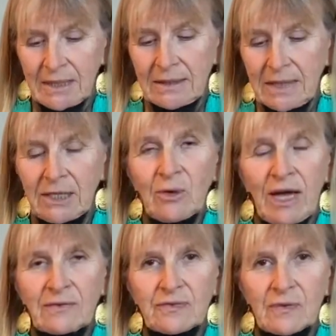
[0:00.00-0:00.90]
Then you
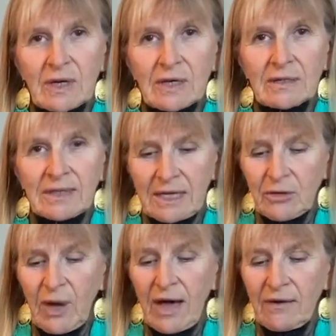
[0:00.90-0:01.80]

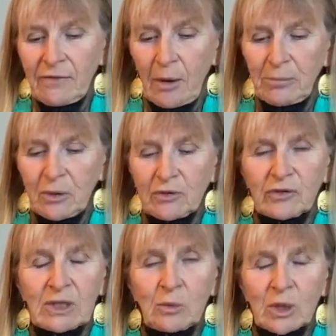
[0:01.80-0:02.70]
have a
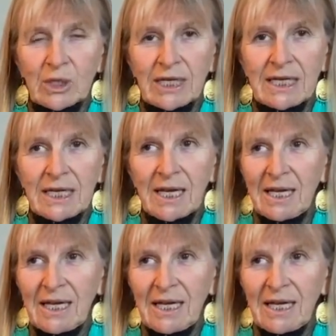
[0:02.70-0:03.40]
beautifully working,